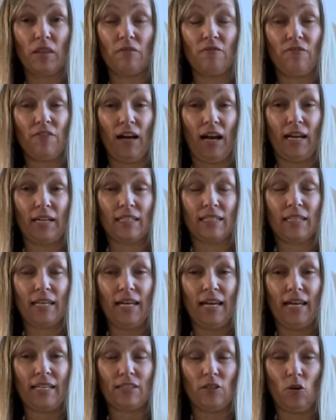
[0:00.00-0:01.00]
In fact,
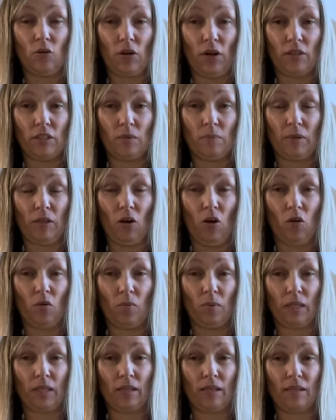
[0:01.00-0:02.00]
it's not going to be long
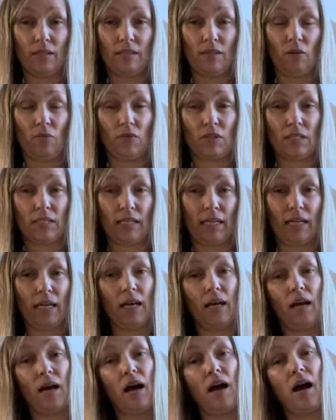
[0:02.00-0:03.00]
because obviously
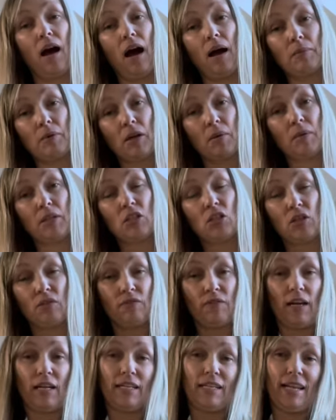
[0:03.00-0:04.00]
I'm coming to you
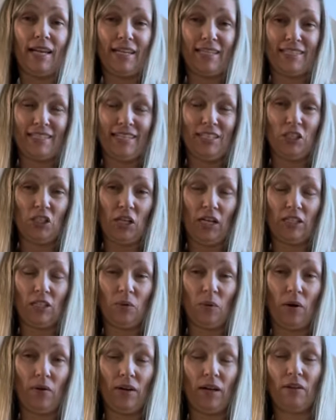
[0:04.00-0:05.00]
fairly late in
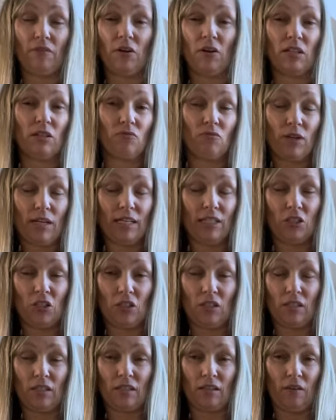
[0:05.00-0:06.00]
January. I've only really
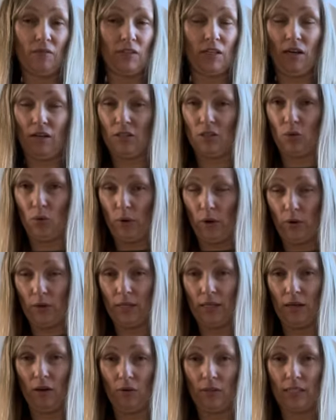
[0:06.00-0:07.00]
just discovered it. I saw it
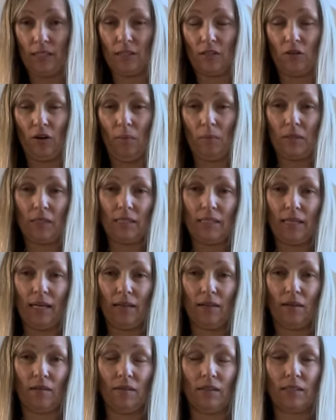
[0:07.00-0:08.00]
on Instagram, as I say,
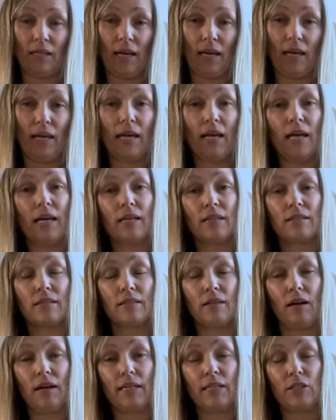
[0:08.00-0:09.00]
the other day,
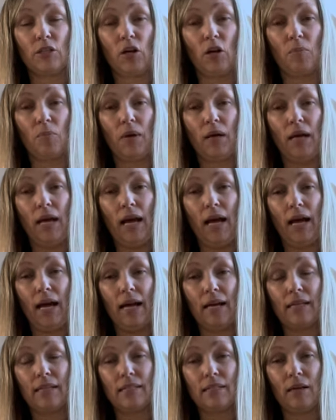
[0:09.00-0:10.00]
signed up,
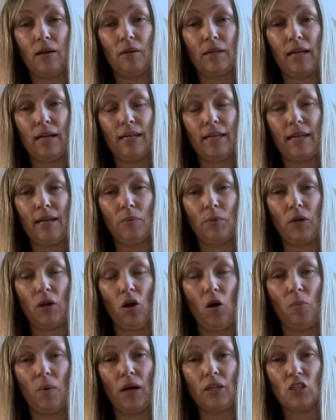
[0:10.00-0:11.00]
and here we
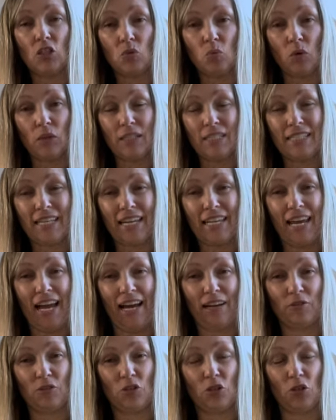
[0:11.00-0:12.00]
are. But I just wanted to get it
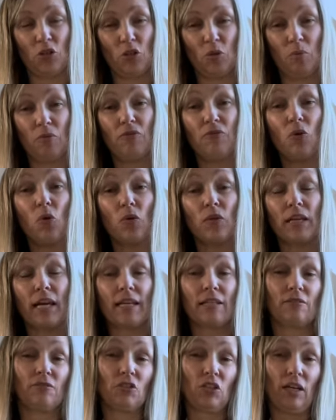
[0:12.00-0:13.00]
out to you before the
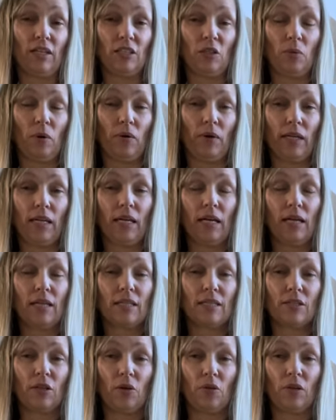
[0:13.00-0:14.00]
end of January
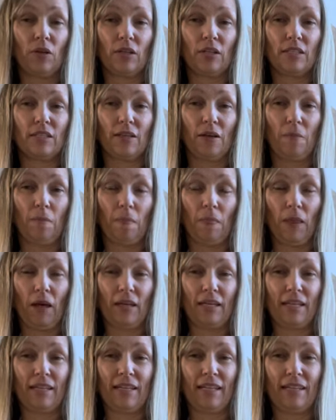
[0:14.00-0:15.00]
so that
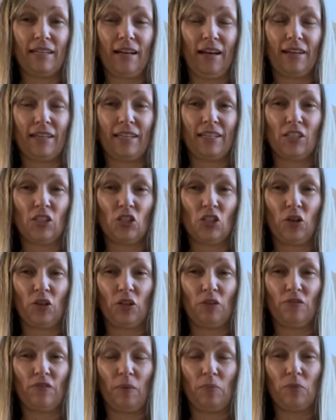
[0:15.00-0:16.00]
I can show
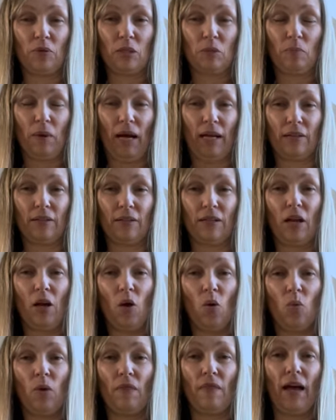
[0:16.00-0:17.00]
you February's pattern
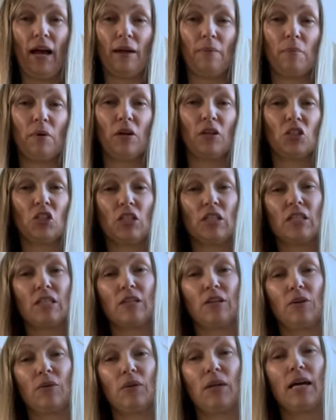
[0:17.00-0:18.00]
when that emerges
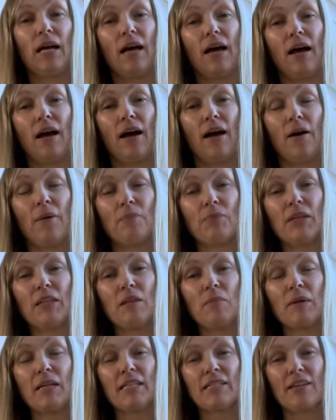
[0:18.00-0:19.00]
soon. In
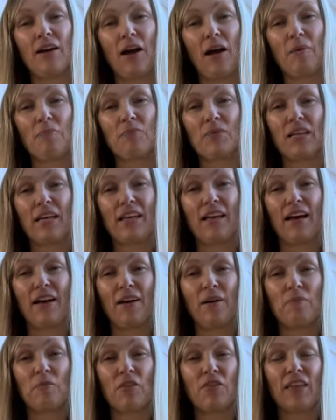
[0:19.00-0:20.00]
the meantime,
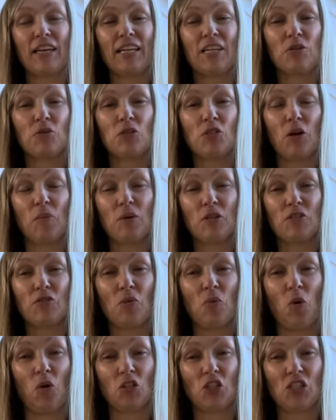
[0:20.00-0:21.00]
thank you so much for
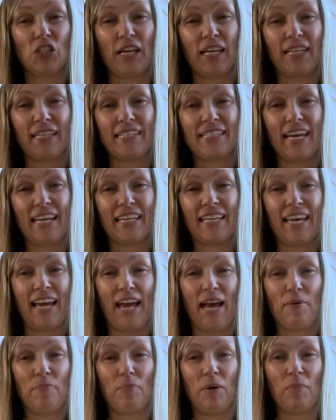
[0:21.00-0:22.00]
watching. Take
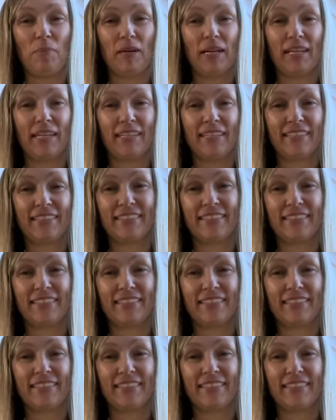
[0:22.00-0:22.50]
care. Bye bye.